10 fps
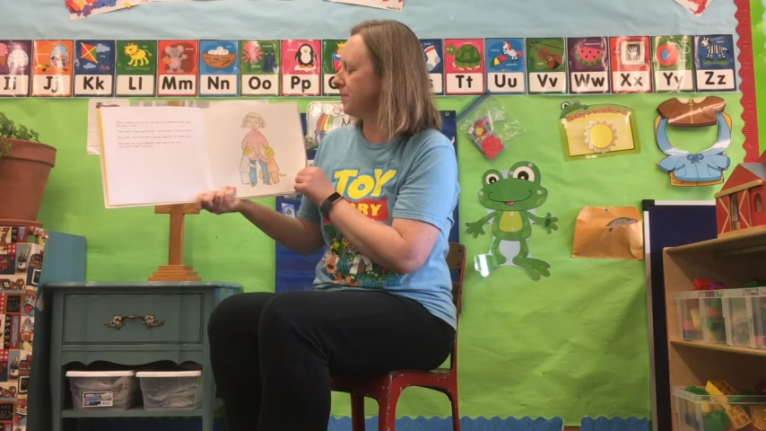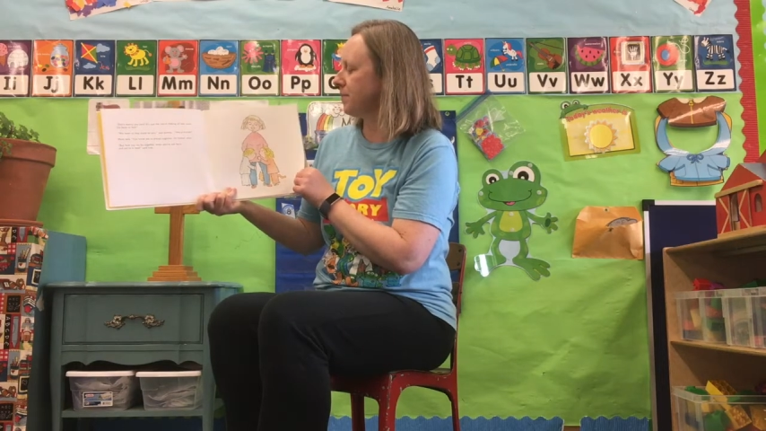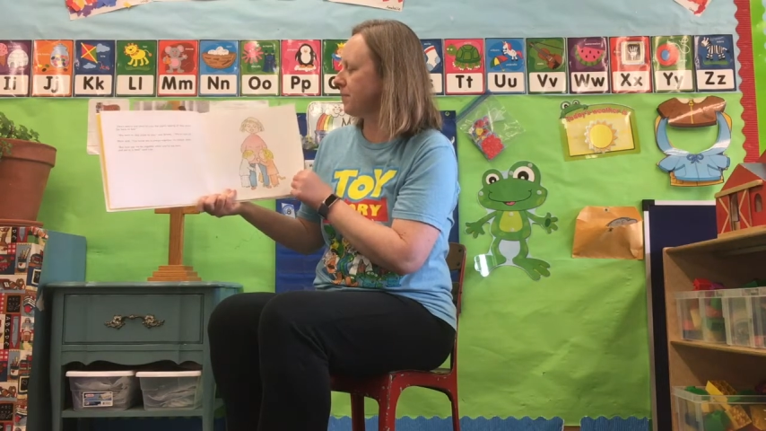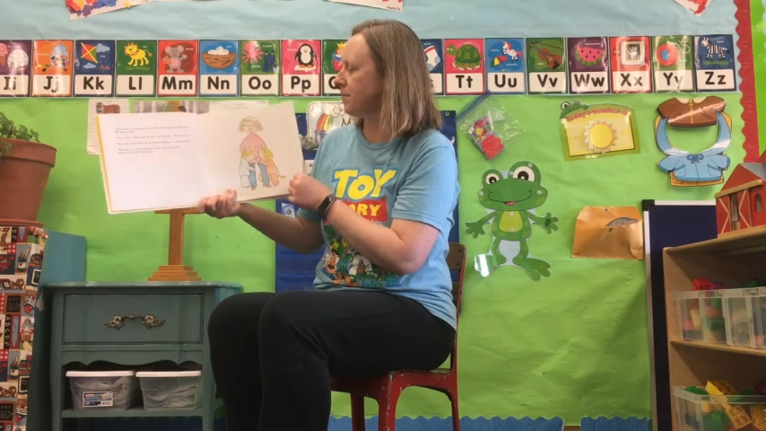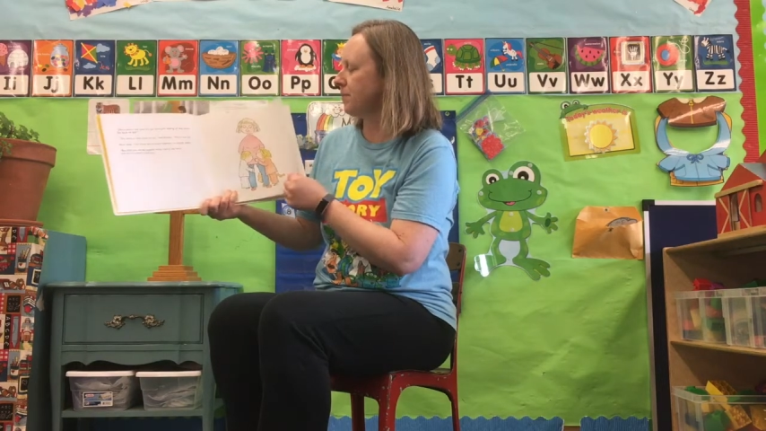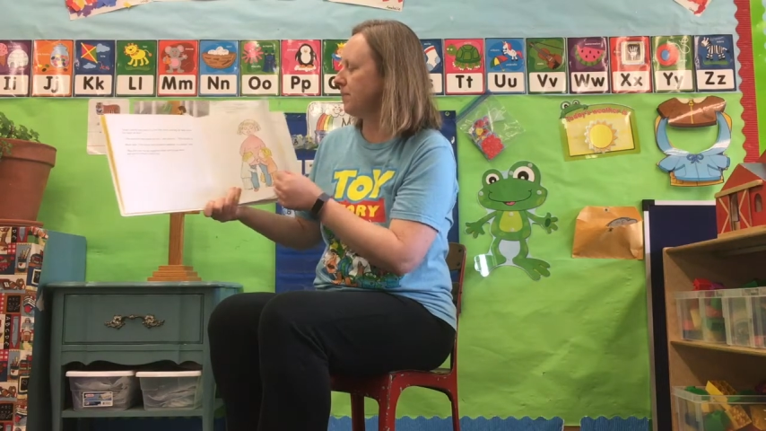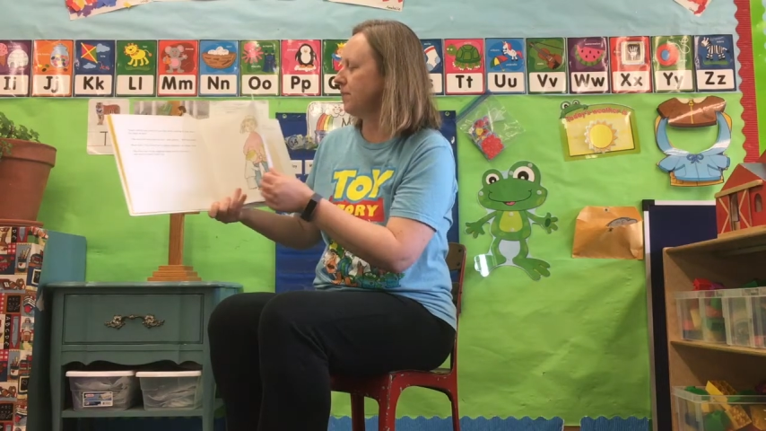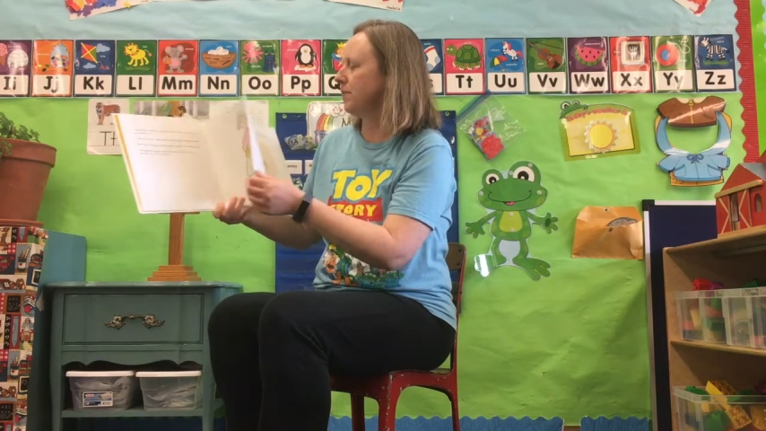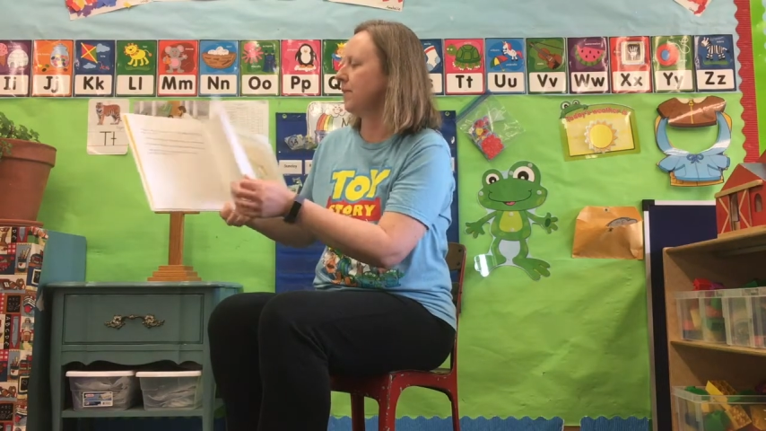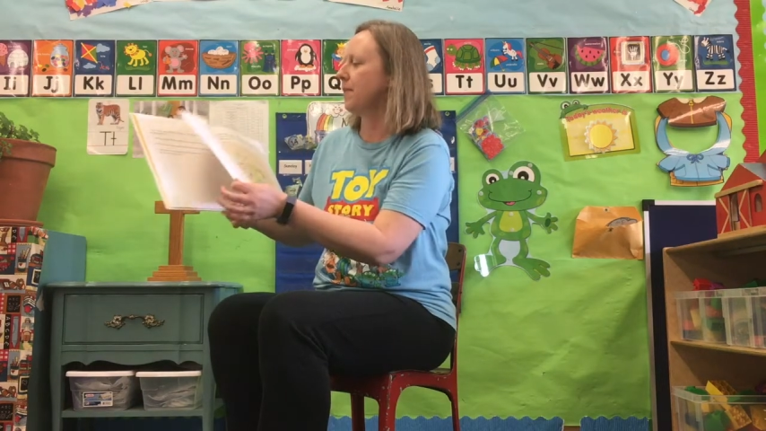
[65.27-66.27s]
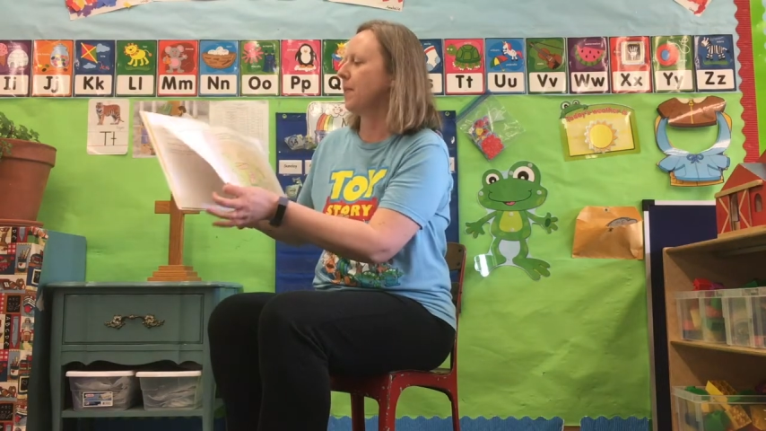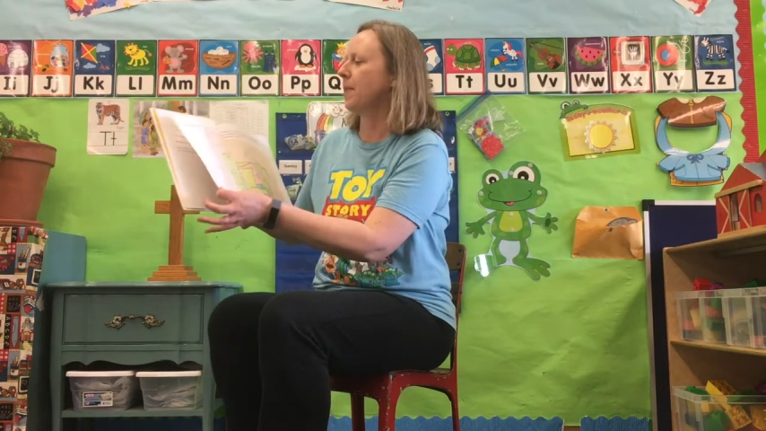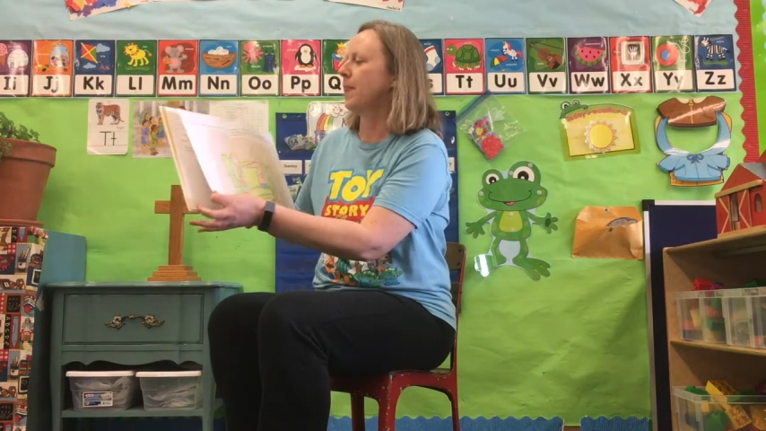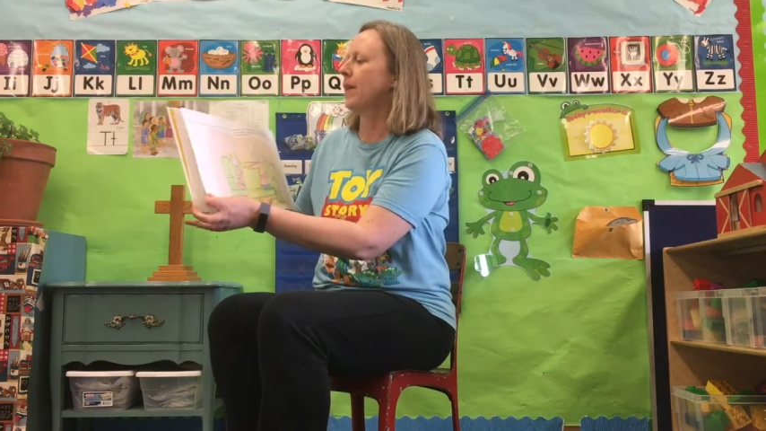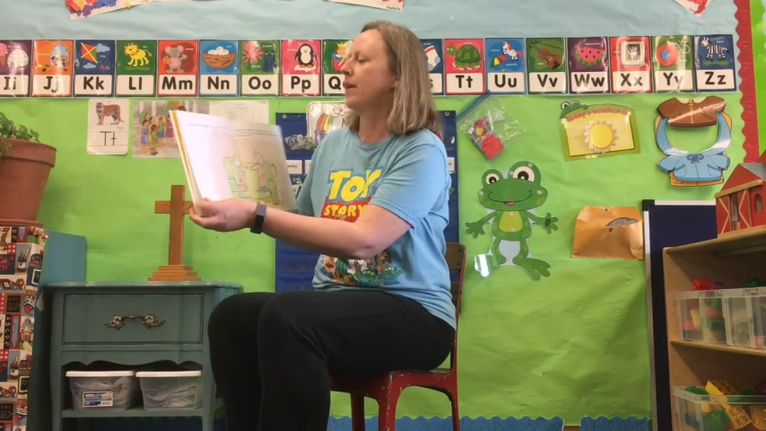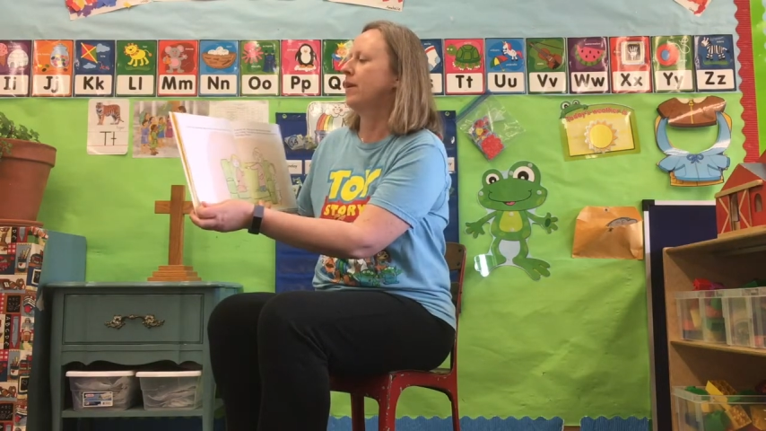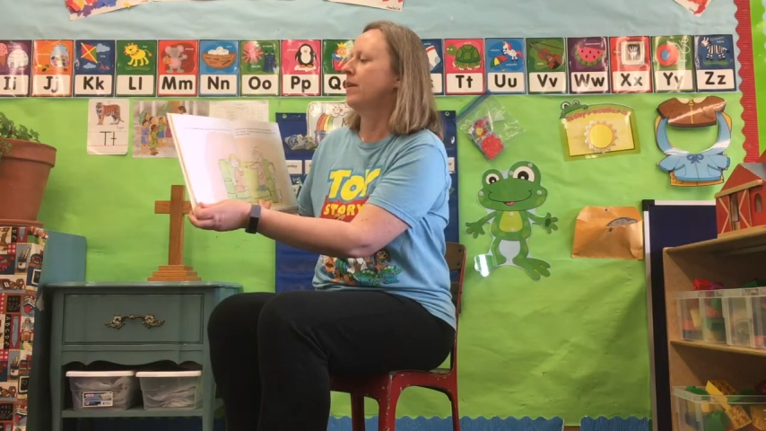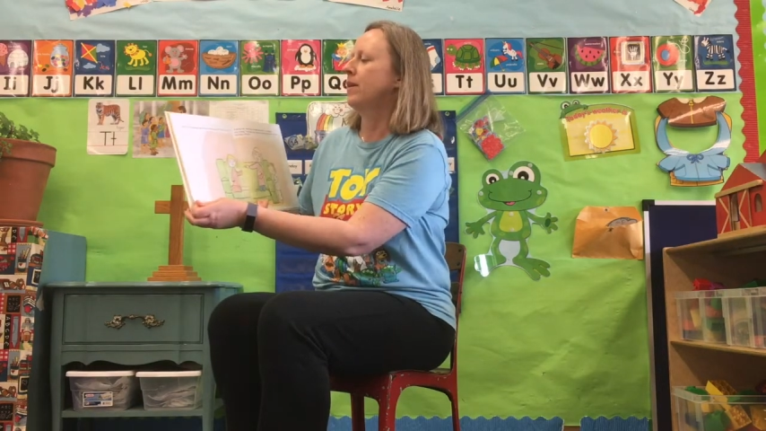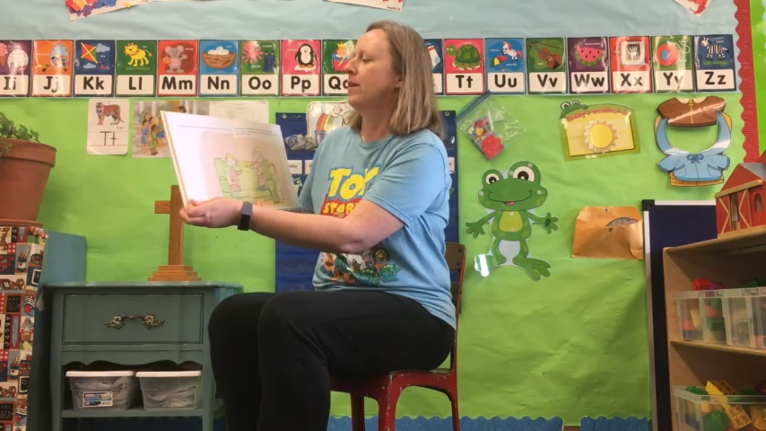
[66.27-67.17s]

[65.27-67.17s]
(silence)